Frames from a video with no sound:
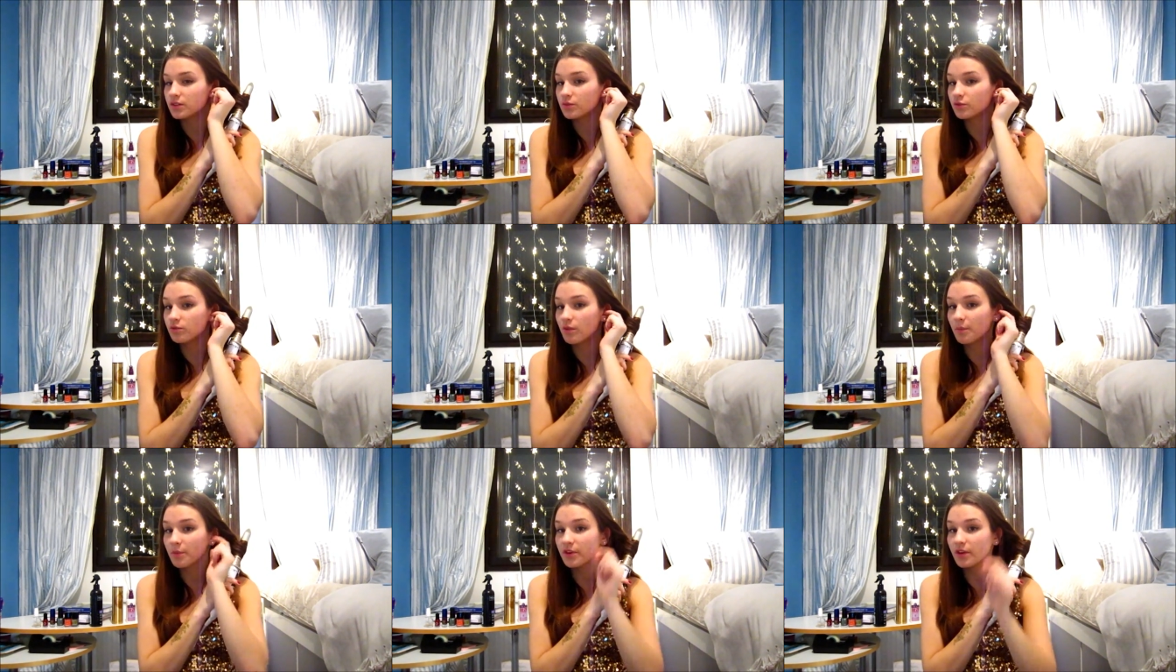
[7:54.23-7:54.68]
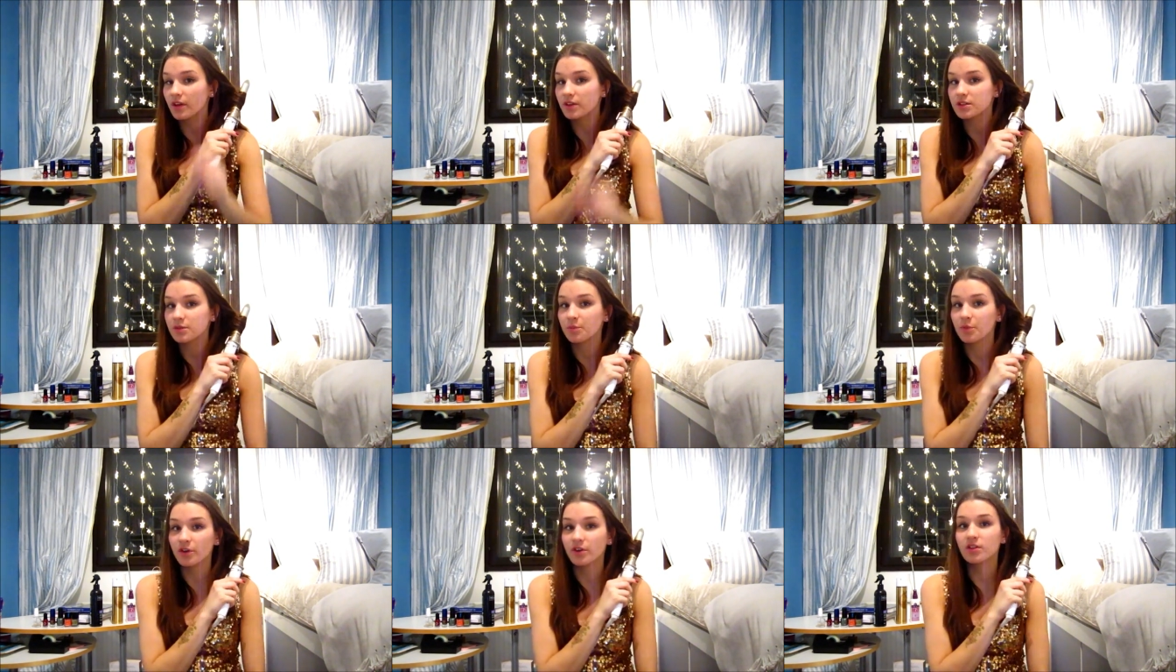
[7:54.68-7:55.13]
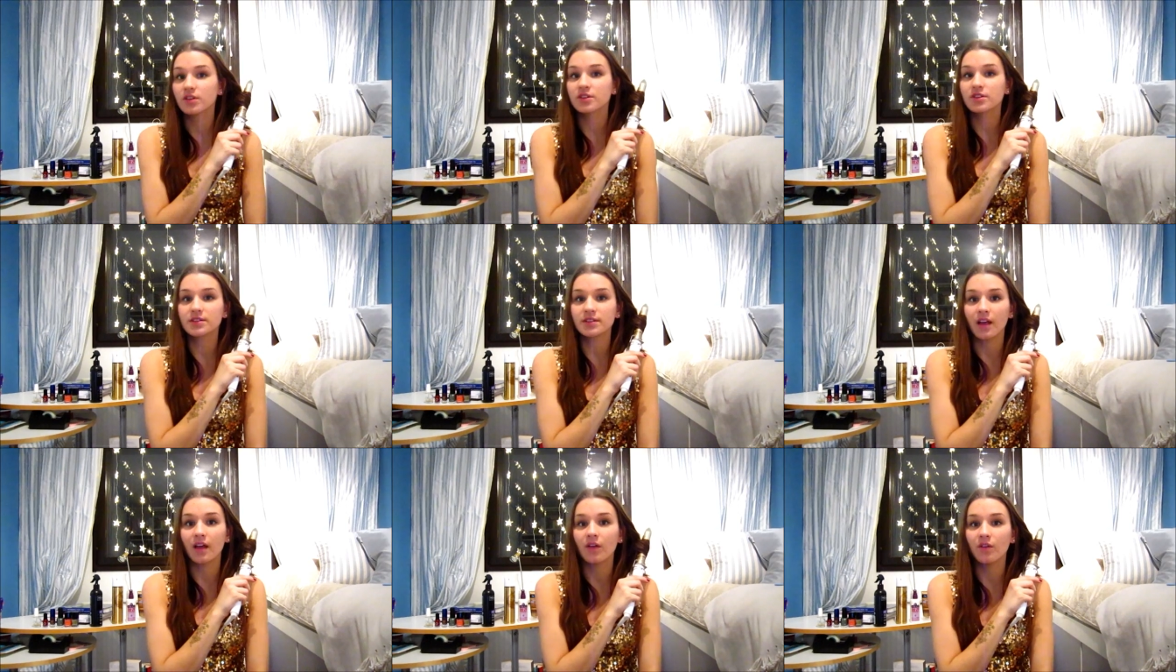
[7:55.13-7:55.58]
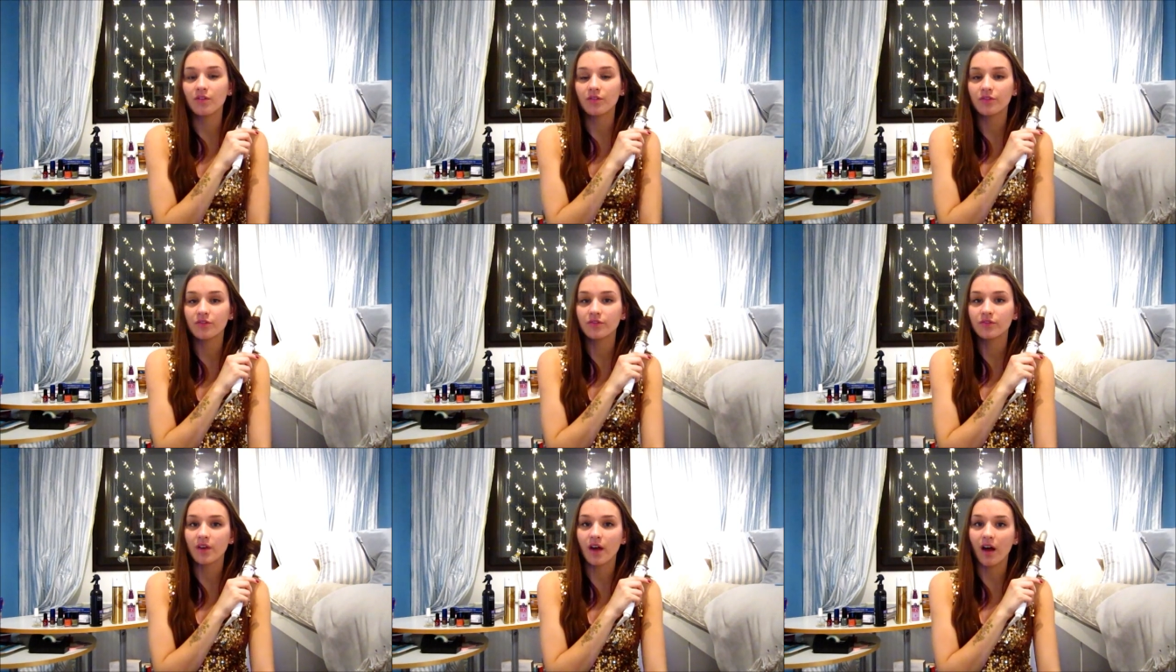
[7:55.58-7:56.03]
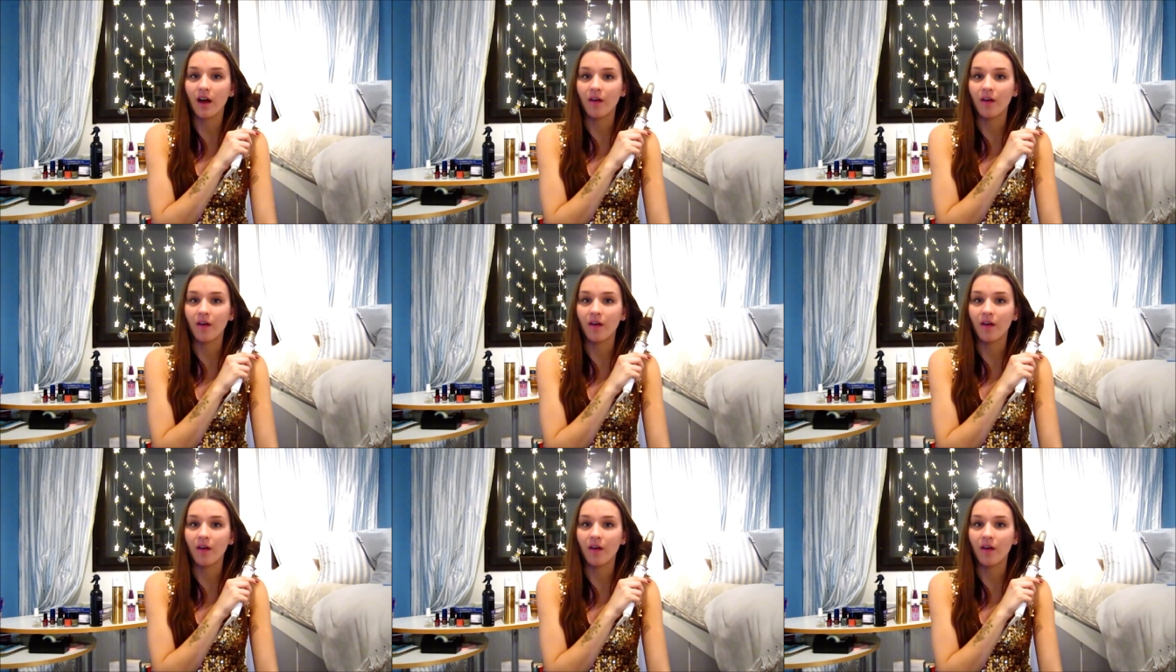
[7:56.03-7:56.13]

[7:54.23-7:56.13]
remember not to burn yourself.